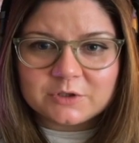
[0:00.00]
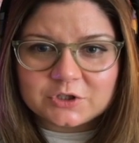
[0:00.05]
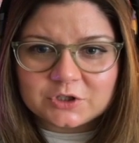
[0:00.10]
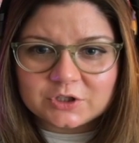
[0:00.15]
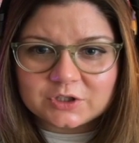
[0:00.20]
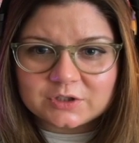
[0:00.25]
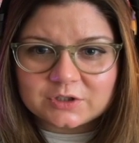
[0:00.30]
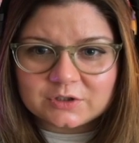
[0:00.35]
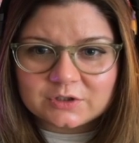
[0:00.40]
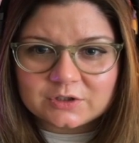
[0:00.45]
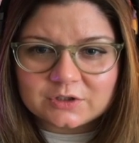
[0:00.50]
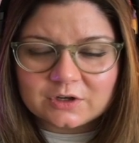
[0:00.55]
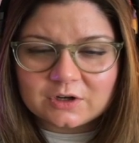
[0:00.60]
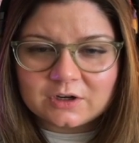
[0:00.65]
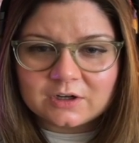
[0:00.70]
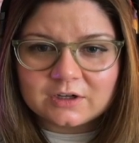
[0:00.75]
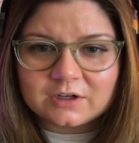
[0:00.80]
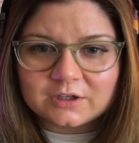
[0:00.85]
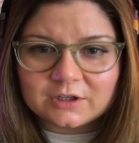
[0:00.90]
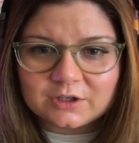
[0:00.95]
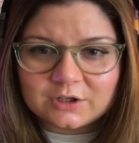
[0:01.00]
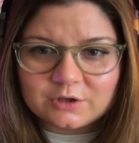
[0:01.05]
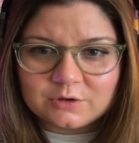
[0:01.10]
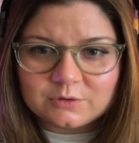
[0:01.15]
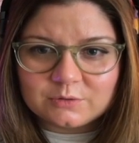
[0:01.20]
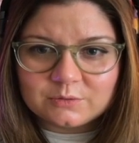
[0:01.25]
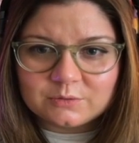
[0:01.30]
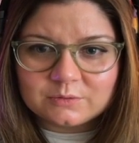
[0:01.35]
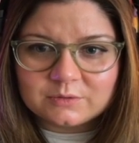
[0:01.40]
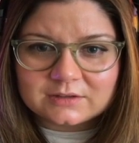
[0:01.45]
just saw
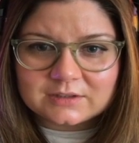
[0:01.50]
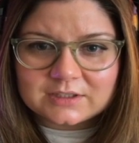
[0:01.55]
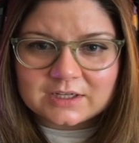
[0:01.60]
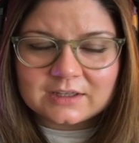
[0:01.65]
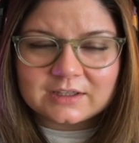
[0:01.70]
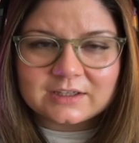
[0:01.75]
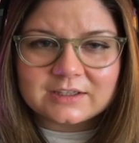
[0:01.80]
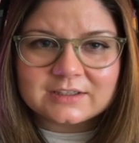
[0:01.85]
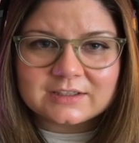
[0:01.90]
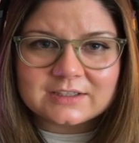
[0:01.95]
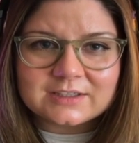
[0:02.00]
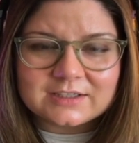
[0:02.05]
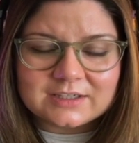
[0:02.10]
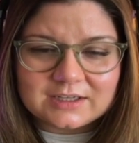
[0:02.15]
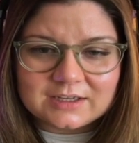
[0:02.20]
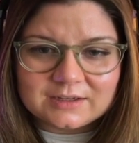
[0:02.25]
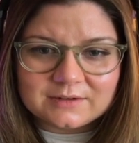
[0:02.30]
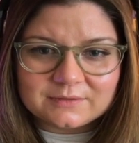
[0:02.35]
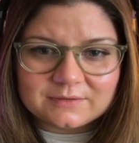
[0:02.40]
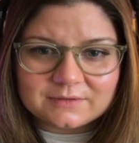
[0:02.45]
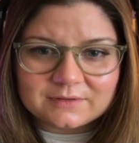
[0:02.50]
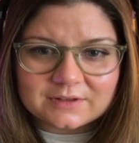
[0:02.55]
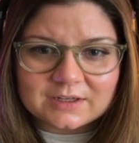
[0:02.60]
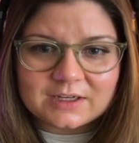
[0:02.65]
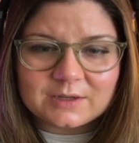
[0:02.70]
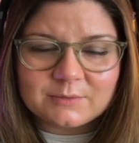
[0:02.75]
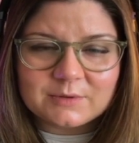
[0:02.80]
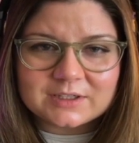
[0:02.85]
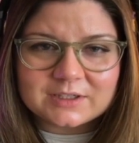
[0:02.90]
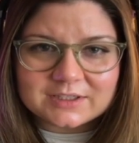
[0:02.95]
Hugh telling Steve that
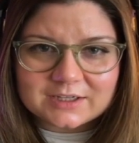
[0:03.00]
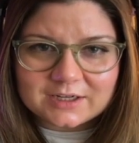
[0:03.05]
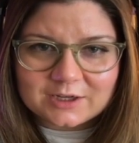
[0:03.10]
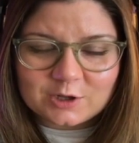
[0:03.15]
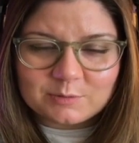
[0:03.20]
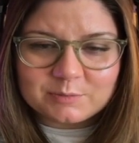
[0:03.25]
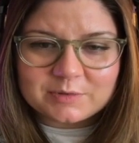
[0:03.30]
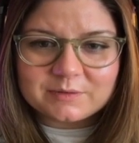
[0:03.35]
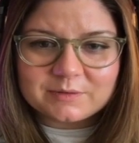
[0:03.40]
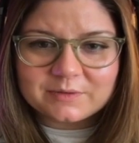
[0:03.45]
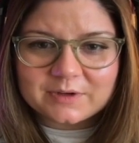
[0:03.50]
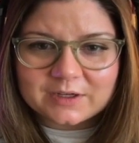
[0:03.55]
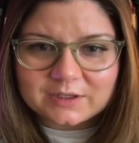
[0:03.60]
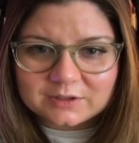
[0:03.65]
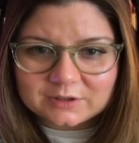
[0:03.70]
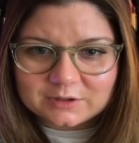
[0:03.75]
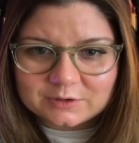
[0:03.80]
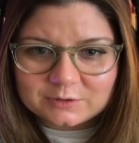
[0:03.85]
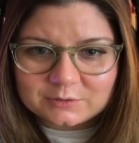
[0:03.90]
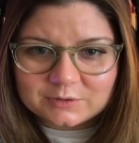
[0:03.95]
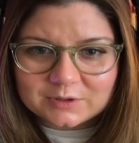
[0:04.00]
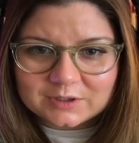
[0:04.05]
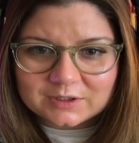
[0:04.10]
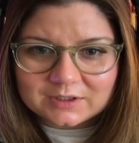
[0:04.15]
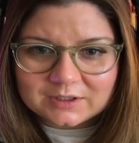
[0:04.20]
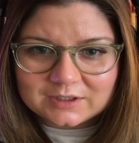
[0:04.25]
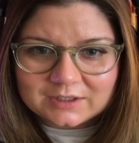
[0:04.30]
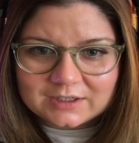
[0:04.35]
he wants to help and find Luke.